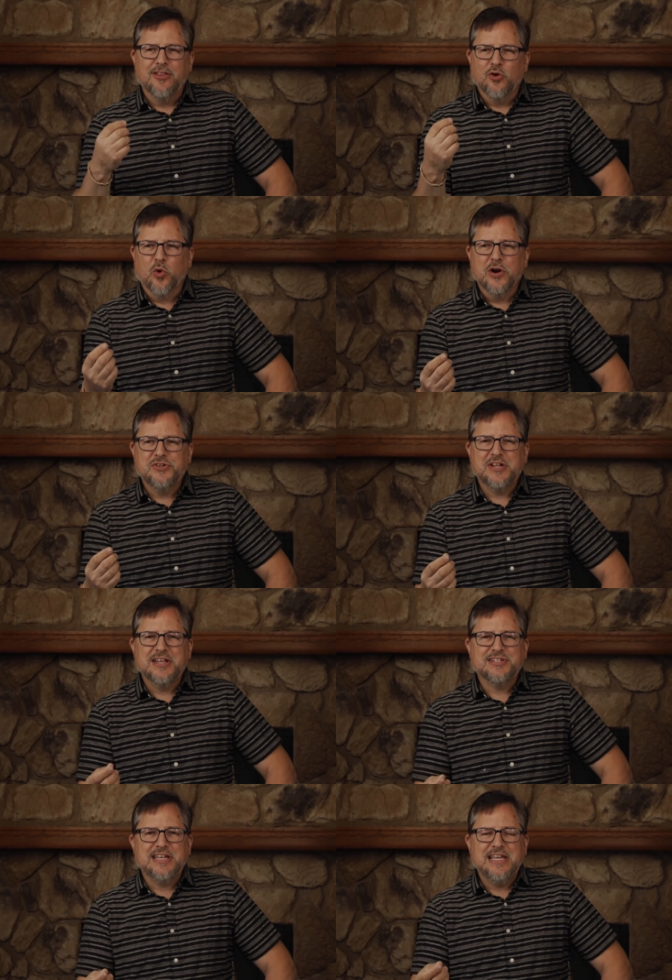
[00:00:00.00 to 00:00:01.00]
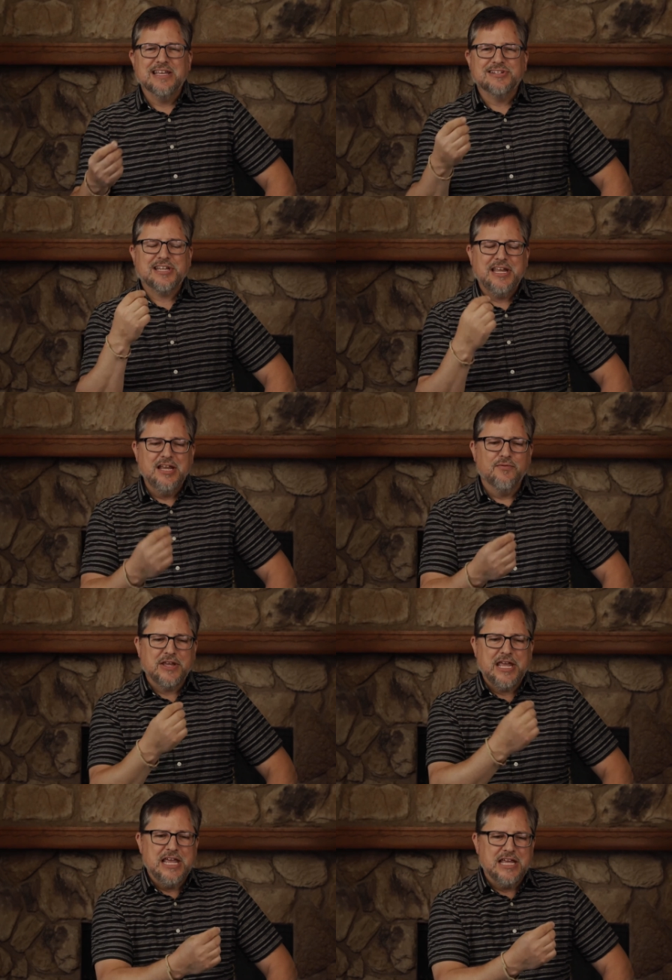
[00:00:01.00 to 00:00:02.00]
The word says that He is King of
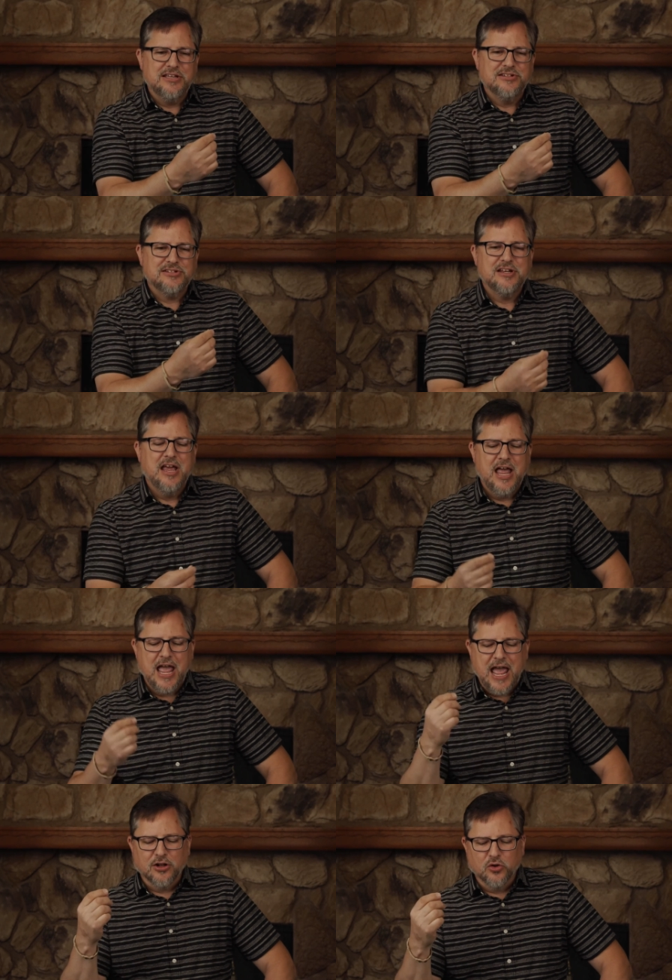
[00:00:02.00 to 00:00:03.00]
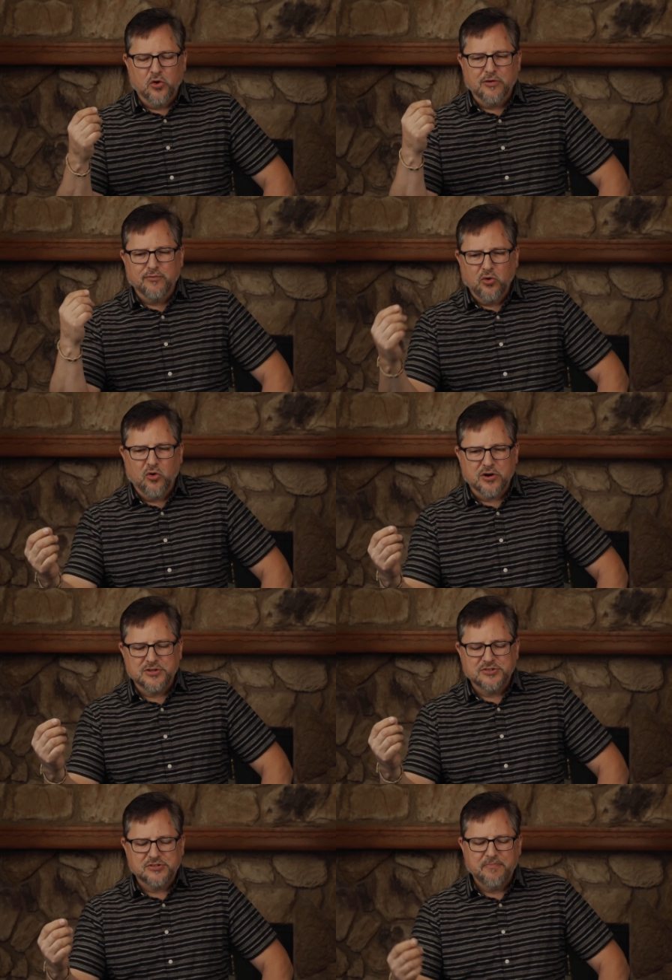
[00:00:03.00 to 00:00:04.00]
kings and Lord of
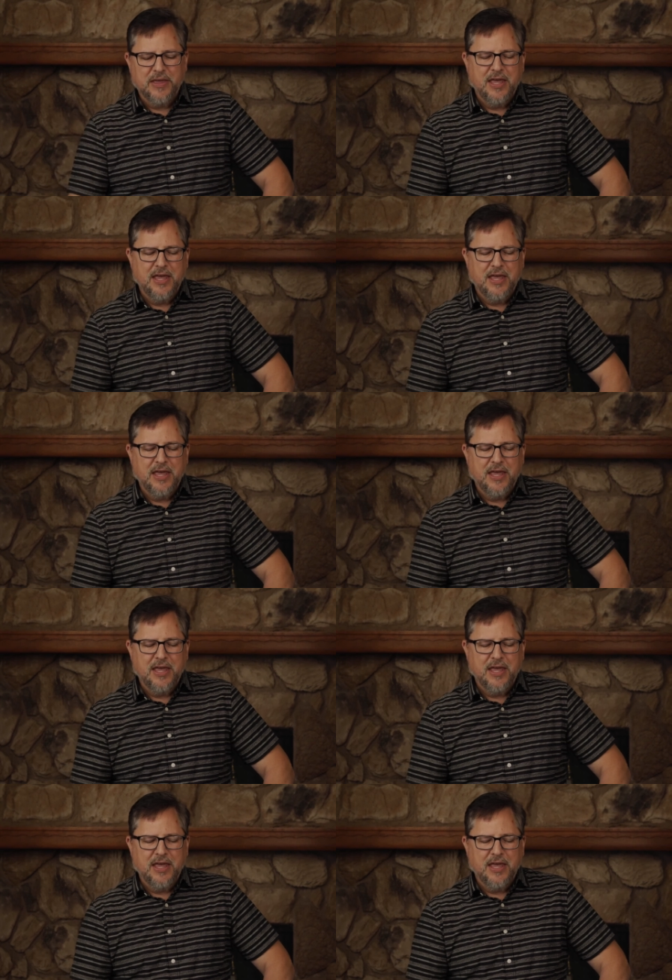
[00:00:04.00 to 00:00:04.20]
lords.